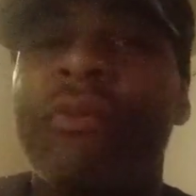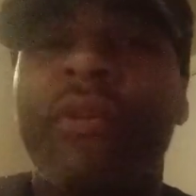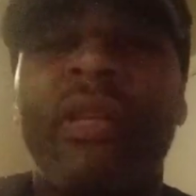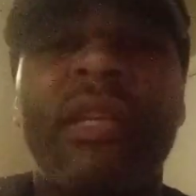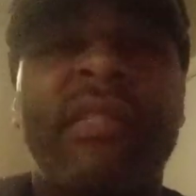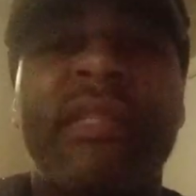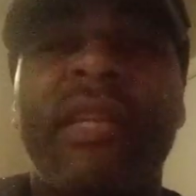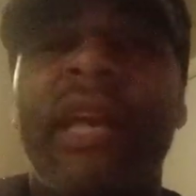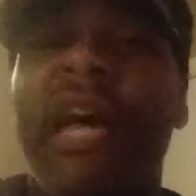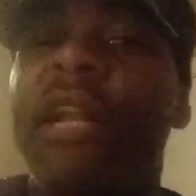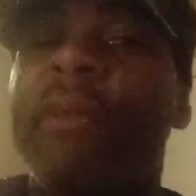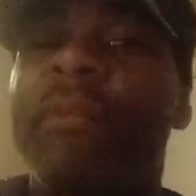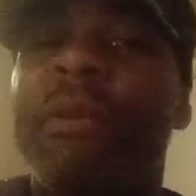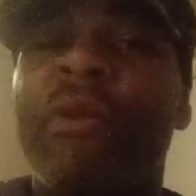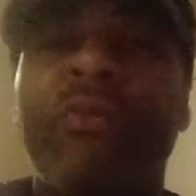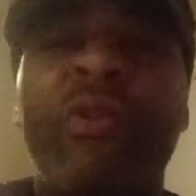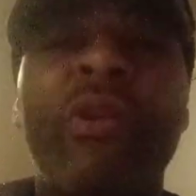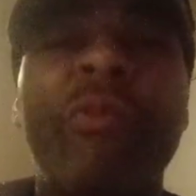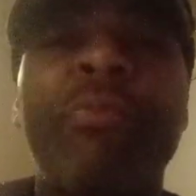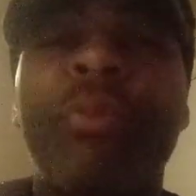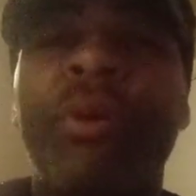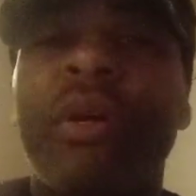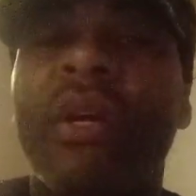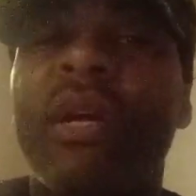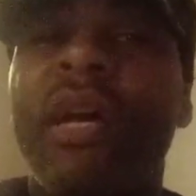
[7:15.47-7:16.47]
it's gotta be
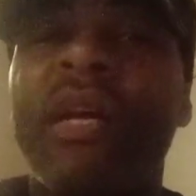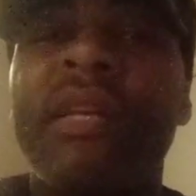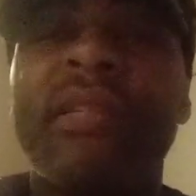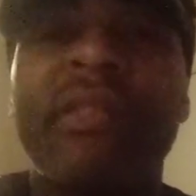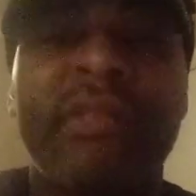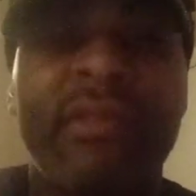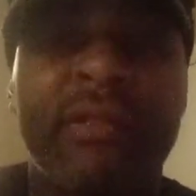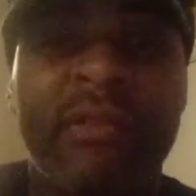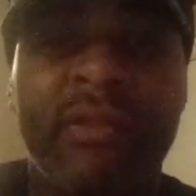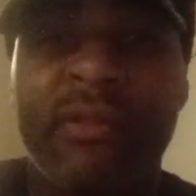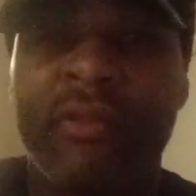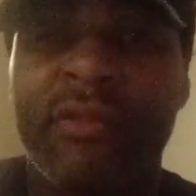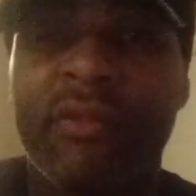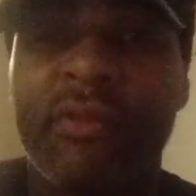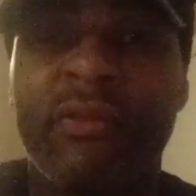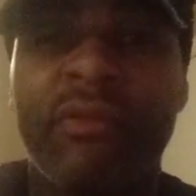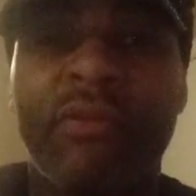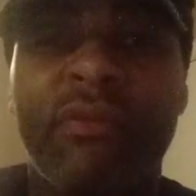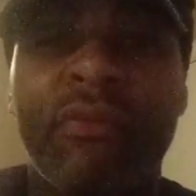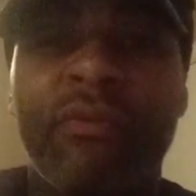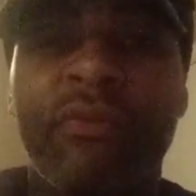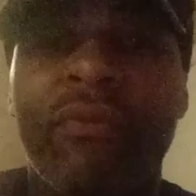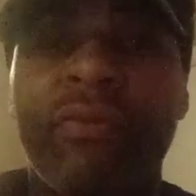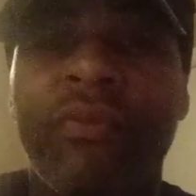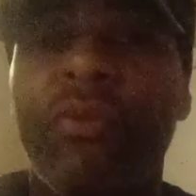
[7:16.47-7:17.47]
repercussions
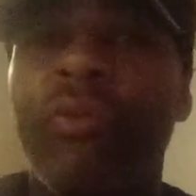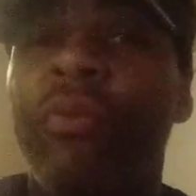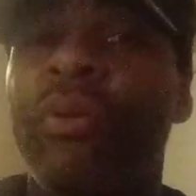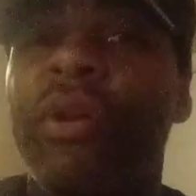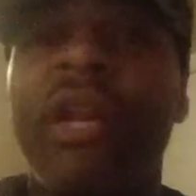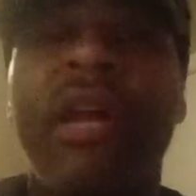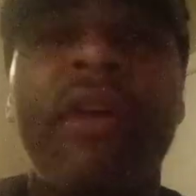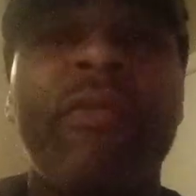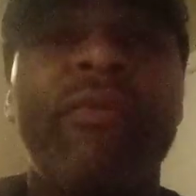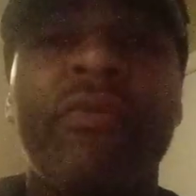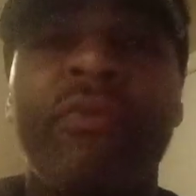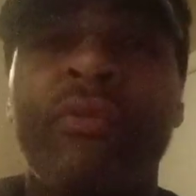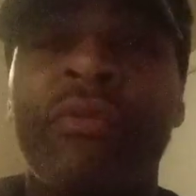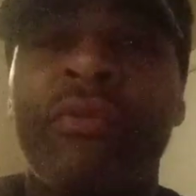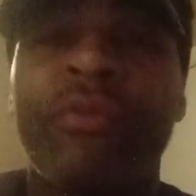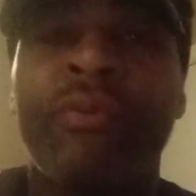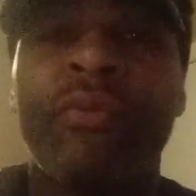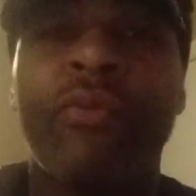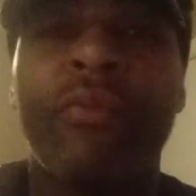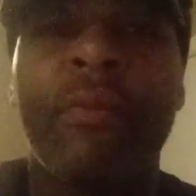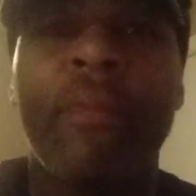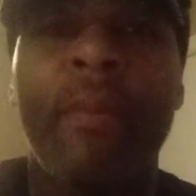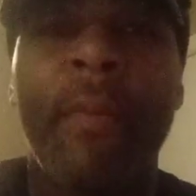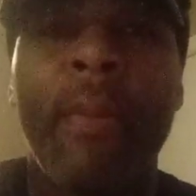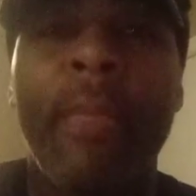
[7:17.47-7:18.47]
for whatever
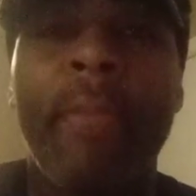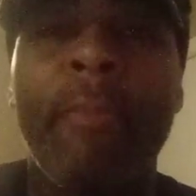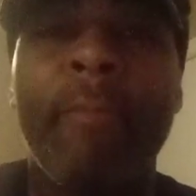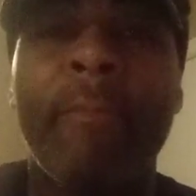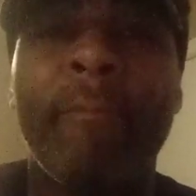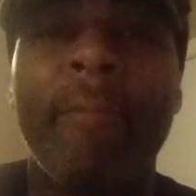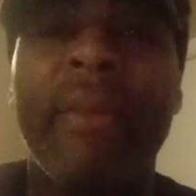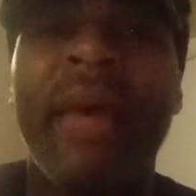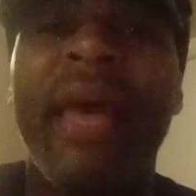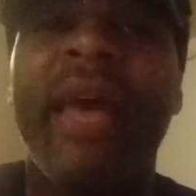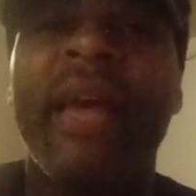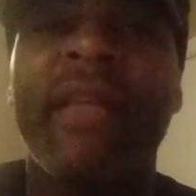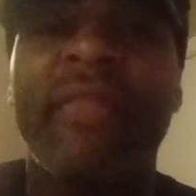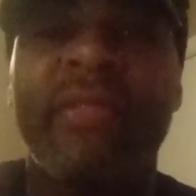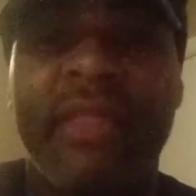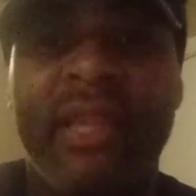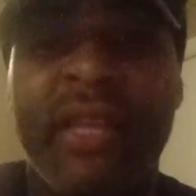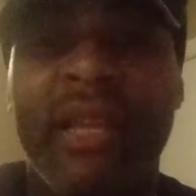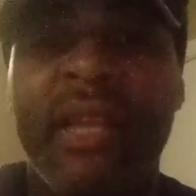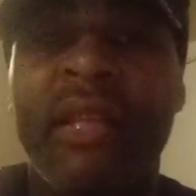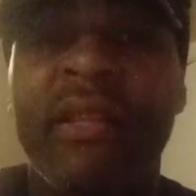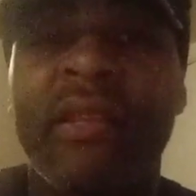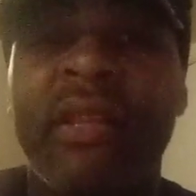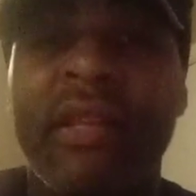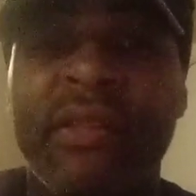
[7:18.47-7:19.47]
bad
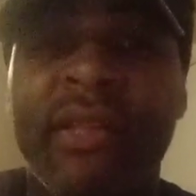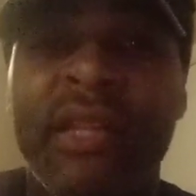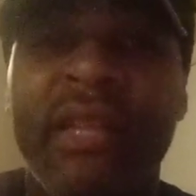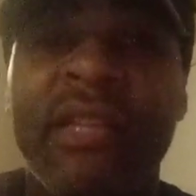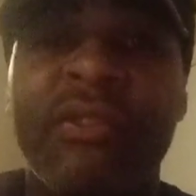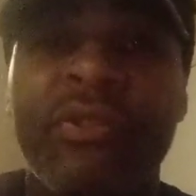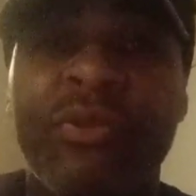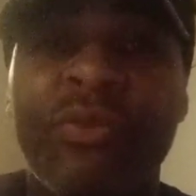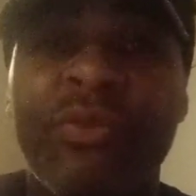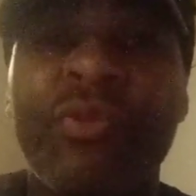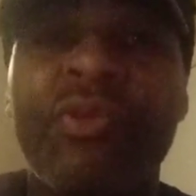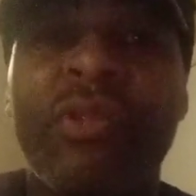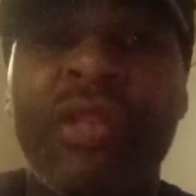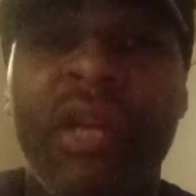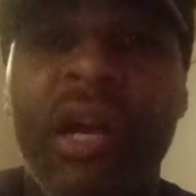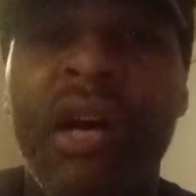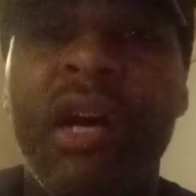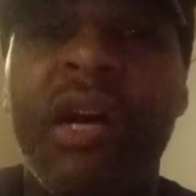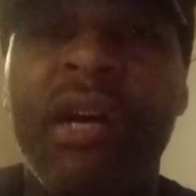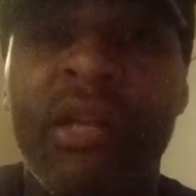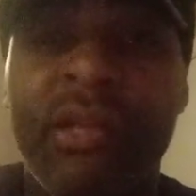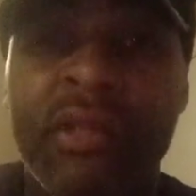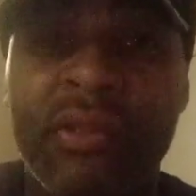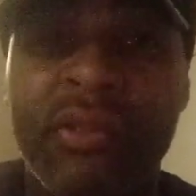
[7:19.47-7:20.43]
thing that they do to us.